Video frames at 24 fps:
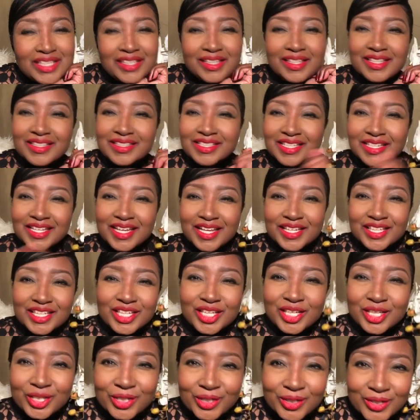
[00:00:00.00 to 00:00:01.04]
Isn't that
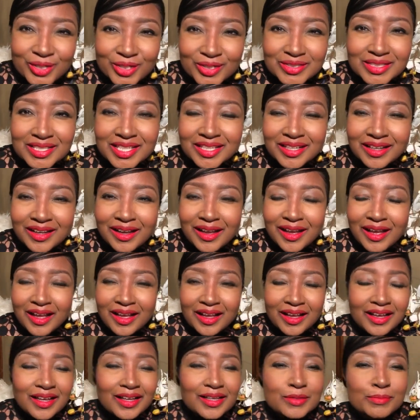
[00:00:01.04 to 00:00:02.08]
cute?
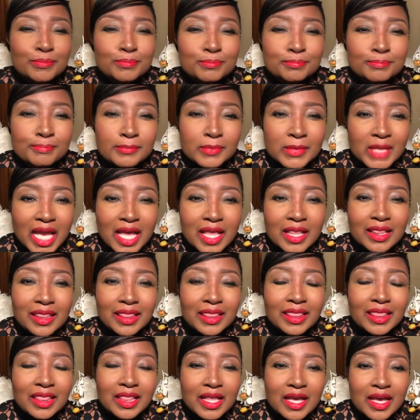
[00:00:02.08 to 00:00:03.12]
I
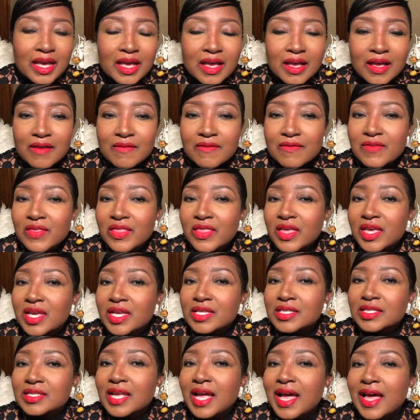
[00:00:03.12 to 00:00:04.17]
love
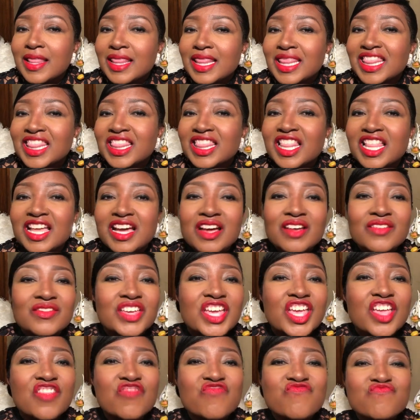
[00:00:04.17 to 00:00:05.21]
this. I love
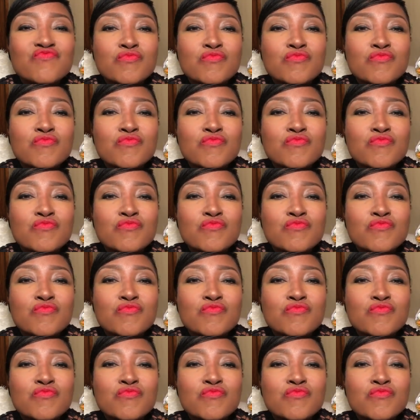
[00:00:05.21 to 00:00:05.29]
it.